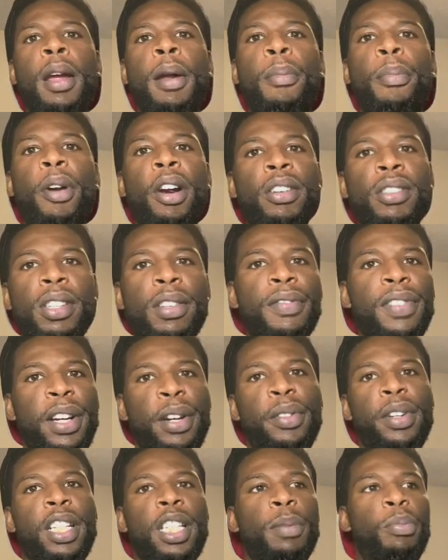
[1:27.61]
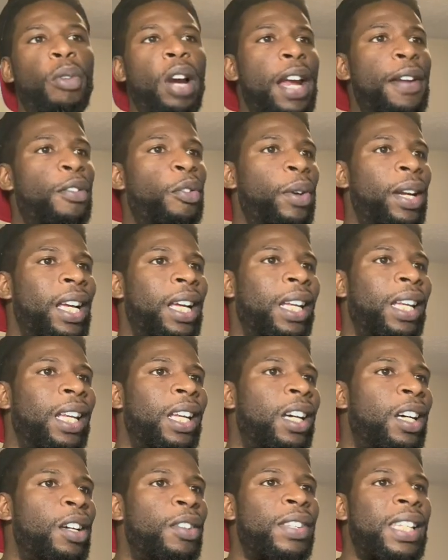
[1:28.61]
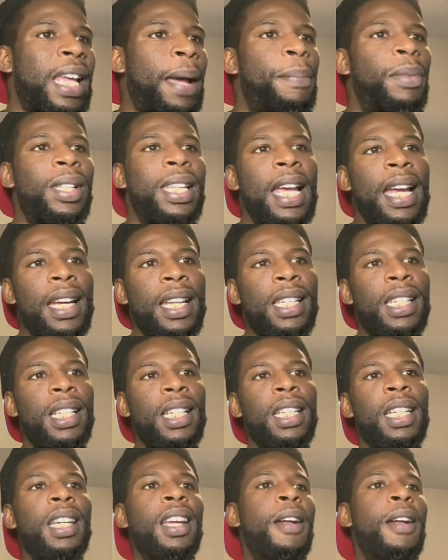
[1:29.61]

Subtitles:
perseverance, bravery, and love simultaneously.